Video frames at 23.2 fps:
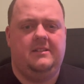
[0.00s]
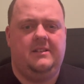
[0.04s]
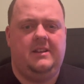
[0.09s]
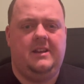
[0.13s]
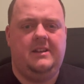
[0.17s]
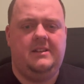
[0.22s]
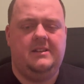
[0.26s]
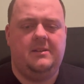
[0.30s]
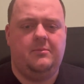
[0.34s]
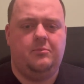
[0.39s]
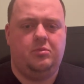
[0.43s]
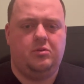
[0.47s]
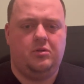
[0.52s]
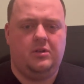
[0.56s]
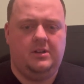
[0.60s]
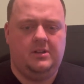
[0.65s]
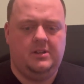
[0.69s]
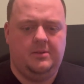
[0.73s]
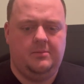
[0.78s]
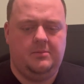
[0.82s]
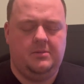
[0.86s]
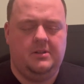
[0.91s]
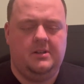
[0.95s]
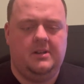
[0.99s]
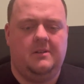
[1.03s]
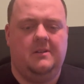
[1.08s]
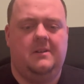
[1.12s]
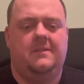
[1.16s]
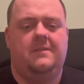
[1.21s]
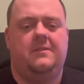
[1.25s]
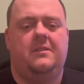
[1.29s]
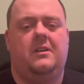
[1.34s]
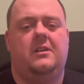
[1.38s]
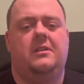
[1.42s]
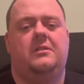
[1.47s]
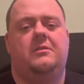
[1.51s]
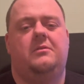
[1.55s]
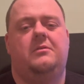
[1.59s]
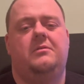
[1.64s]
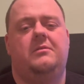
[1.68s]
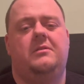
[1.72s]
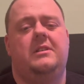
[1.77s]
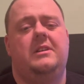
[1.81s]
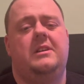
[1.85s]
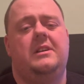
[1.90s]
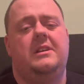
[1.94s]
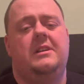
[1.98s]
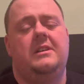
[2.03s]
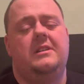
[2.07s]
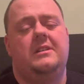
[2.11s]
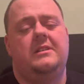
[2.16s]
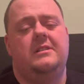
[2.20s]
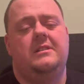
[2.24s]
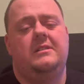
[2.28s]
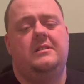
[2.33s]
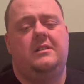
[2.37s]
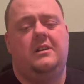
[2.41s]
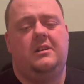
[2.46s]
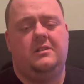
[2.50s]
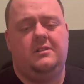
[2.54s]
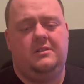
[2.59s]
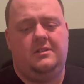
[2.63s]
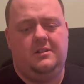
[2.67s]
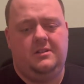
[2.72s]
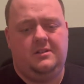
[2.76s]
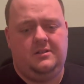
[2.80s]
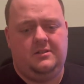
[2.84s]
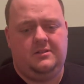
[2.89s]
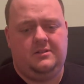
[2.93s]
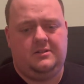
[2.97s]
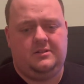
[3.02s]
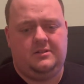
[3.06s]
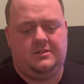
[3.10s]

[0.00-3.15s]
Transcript: in the preliminary final. I'm gonna